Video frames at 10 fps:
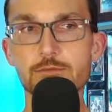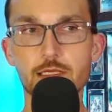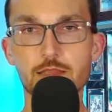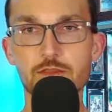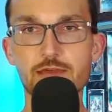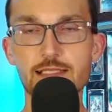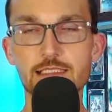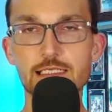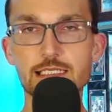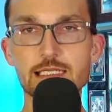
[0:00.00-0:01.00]
And the fact
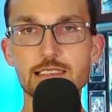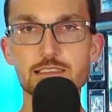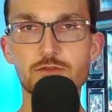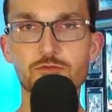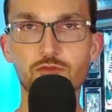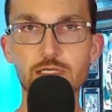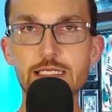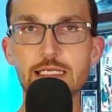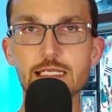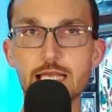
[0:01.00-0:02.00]
that he is
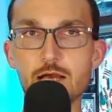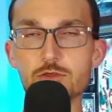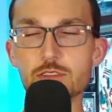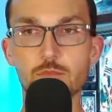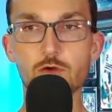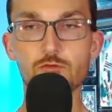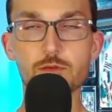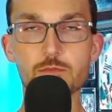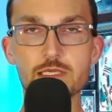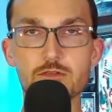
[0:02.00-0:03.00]
freaking out over
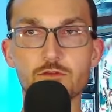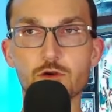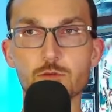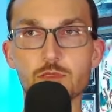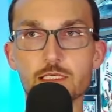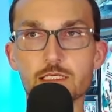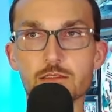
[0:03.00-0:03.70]
a misinformed political